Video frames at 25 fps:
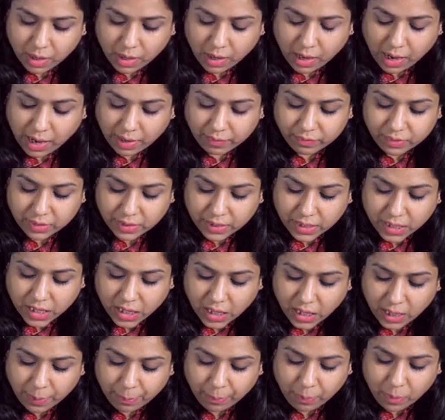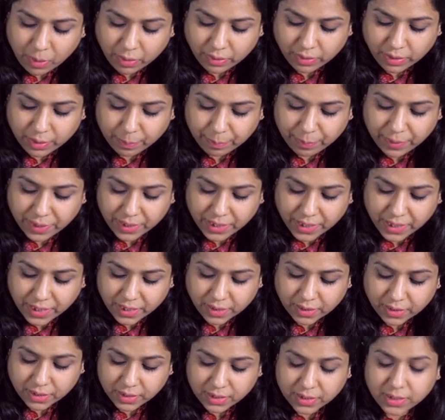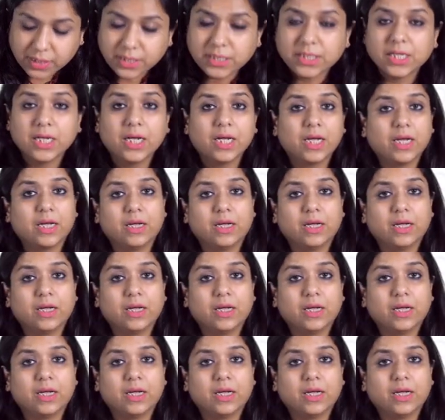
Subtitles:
I will keep on repeating this